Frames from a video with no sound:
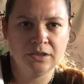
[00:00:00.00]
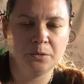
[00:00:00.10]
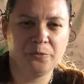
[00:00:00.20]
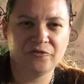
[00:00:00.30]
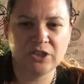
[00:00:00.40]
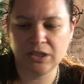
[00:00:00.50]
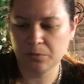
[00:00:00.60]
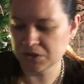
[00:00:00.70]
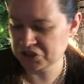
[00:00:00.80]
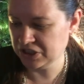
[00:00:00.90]
I really
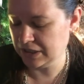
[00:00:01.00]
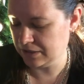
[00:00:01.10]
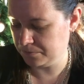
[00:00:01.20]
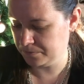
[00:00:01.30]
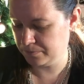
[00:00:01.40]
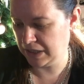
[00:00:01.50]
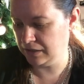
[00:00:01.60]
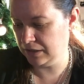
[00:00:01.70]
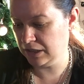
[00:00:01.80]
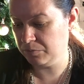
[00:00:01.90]
wish
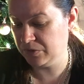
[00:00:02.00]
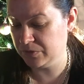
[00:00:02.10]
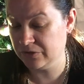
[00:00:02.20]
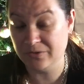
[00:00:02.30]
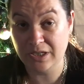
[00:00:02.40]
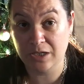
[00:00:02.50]
Pattern Keeper was on